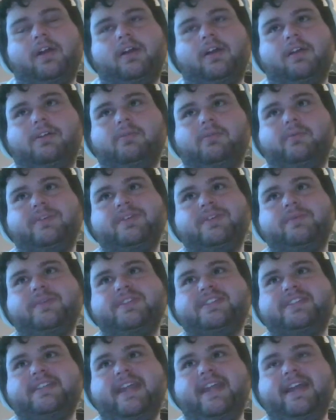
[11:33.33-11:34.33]
with
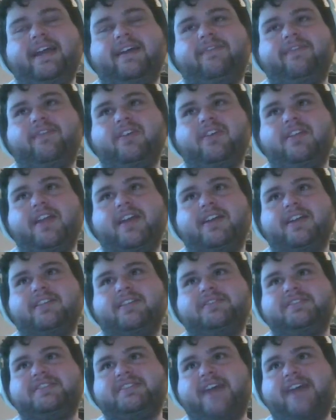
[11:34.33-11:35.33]
Snake? I feel like
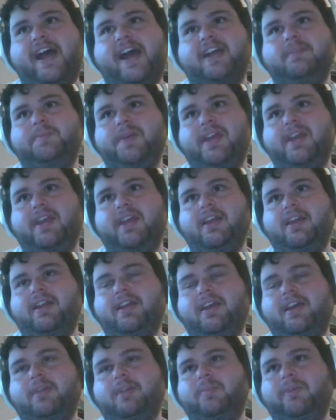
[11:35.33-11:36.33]
the side B
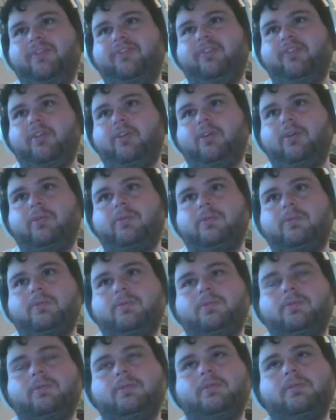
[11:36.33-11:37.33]
can be so.
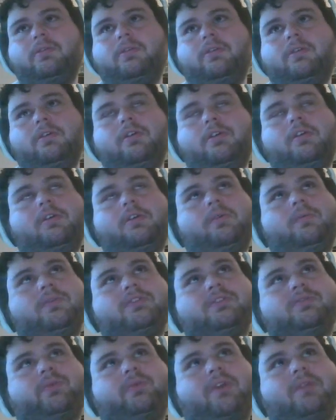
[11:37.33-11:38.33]

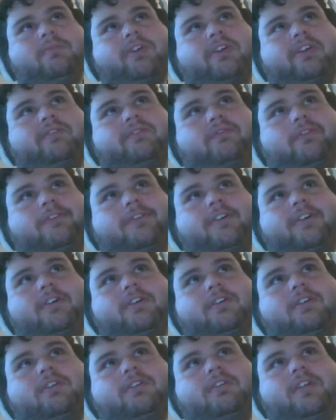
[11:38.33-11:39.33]
What's the word I'm looking for?
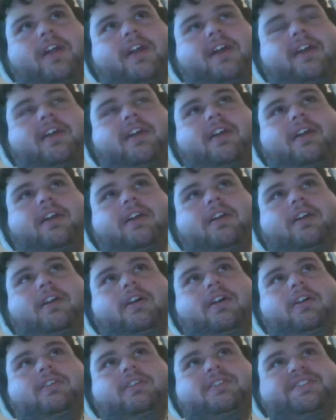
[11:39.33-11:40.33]
Like
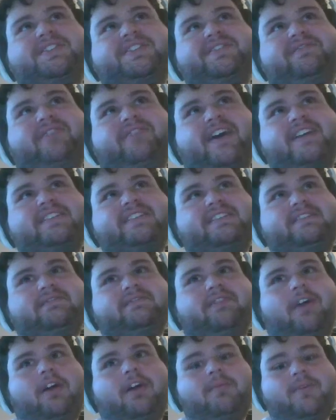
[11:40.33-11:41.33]
divisive
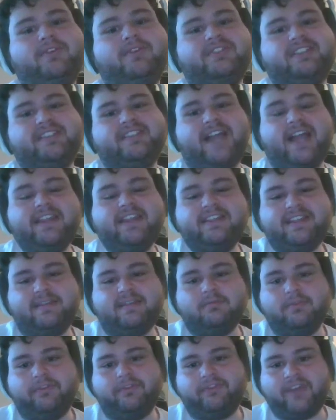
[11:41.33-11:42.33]
almost because I think that
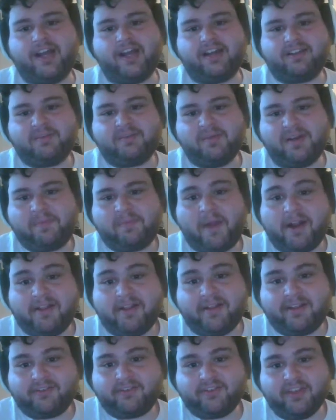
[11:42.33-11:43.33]
move sucks, but apparently
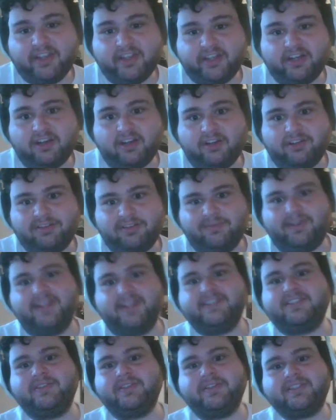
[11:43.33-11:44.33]
it's really good in Ultimate.
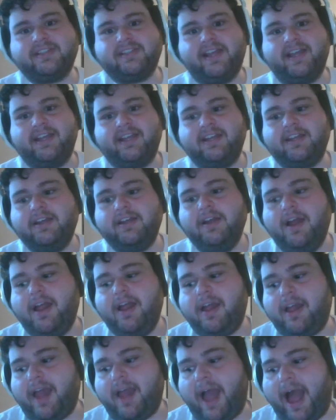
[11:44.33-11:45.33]
So it's like,
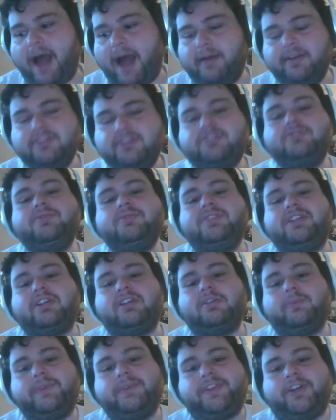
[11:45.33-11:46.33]
how did you
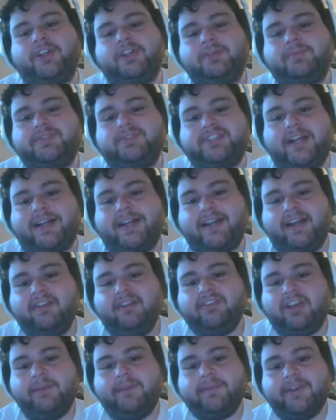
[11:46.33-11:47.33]
deal with all the projectiles
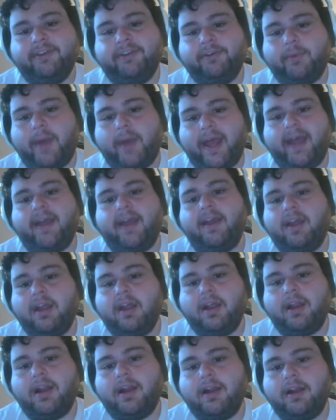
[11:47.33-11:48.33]
coming your way?
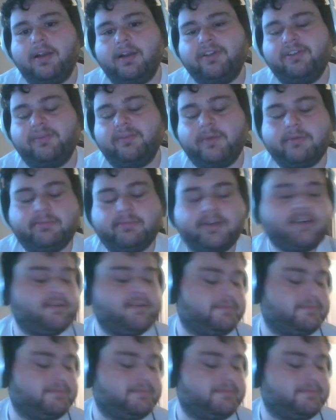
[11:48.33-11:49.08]
Do you remember?